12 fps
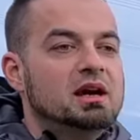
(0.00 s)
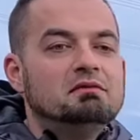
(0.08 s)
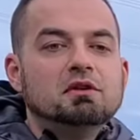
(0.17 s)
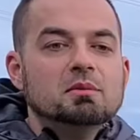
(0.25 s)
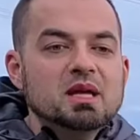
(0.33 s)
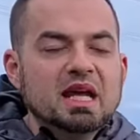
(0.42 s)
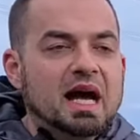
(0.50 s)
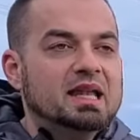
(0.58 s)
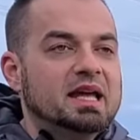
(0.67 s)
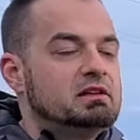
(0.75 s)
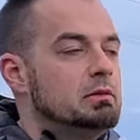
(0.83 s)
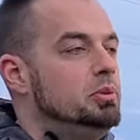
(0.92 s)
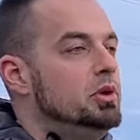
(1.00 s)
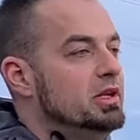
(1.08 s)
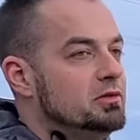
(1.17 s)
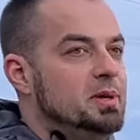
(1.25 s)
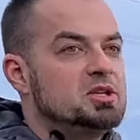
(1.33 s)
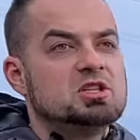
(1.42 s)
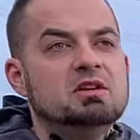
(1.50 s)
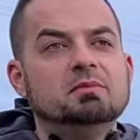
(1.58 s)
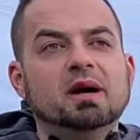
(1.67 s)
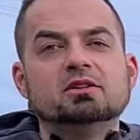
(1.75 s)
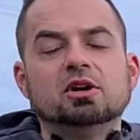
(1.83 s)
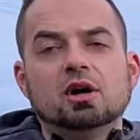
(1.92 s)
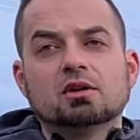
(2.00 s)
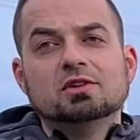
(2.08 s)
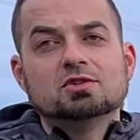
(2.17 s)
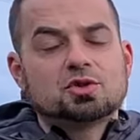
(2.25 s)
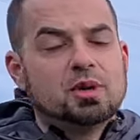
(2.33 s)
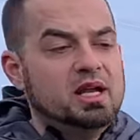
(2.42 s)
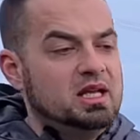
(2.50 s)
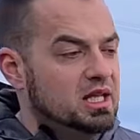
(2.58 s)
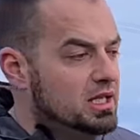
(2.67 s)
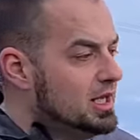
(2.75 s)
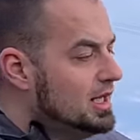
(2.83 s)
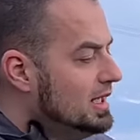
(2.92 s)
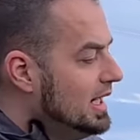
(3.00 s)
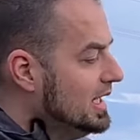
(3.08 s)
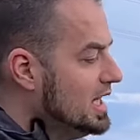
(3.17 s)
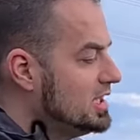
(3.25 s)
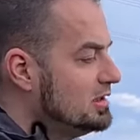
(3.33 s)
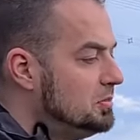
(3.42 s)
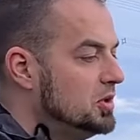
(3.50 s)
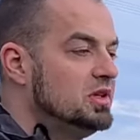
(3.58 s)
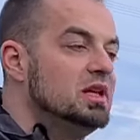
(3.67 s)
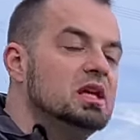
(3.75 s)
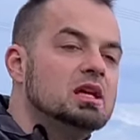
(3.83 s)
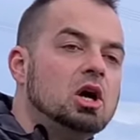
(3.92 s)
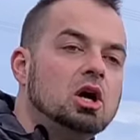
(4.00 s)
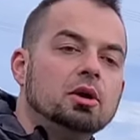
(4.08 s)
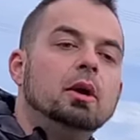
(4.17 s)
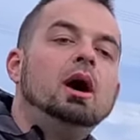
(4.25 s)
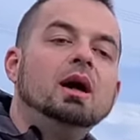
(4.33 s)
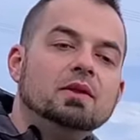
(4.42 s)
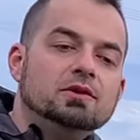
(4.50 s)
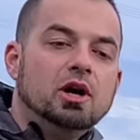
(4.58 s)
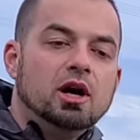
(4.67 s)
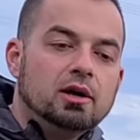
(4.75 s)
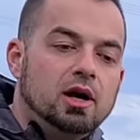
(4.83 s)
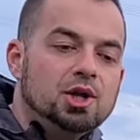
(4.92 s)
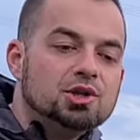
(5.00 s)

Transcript: And for me, I like to put, especially if my dog's in training, I like to put the e-collar on the dog all